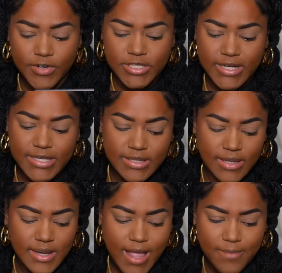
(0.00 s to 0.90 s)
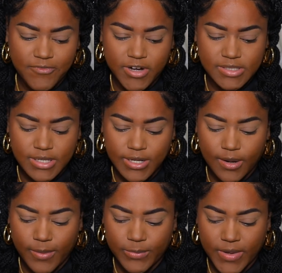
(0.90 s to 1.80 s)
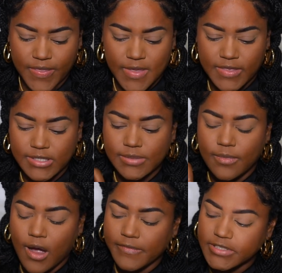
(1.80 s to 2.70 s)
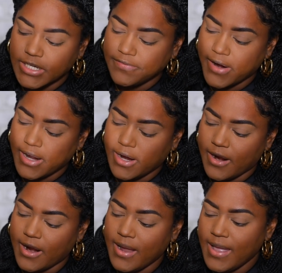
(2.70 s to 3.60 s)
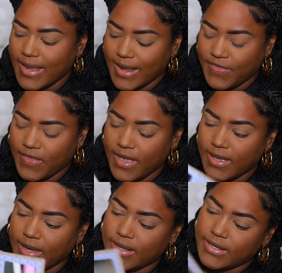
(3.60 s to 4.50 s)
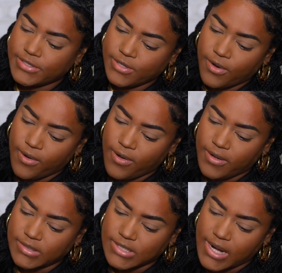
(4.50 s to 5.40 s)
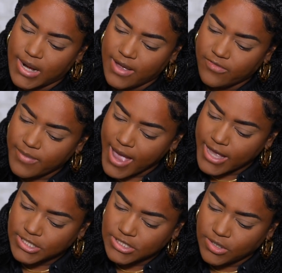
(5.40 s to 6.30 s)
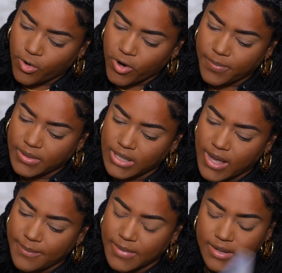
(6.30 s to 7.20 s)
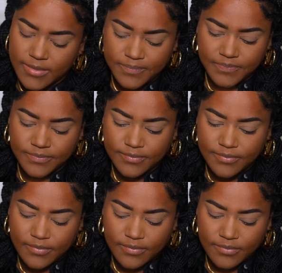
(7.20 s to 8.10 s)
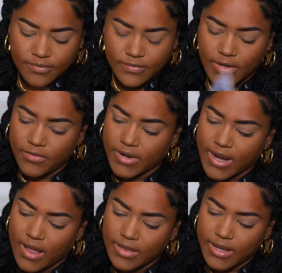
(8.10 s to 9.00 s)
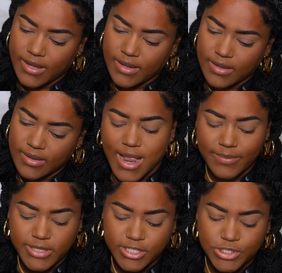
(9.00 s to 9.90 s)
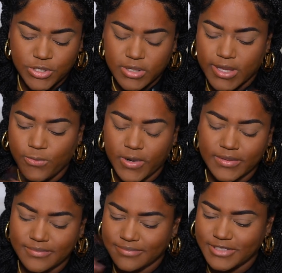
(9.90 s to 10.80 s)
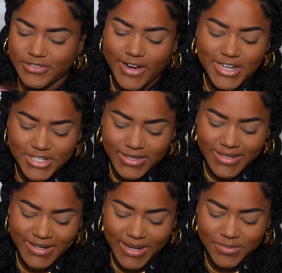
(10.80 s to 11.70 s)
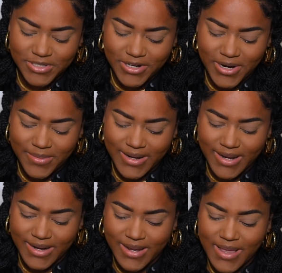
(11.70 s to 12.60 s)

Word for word: For today's look, I'm first going to go in with this mauve shade right here, and I think it is called Love Match or Plum Regalia. I'm not sure like what direction the names are going in.